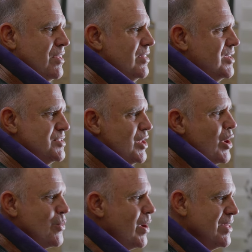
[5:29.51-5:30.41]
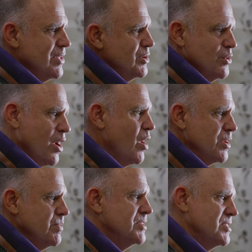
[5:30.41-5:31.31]
there's no way that you're going to
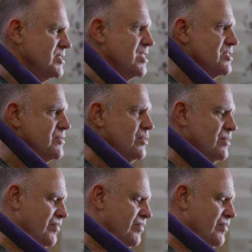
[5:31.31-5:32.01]
be successful.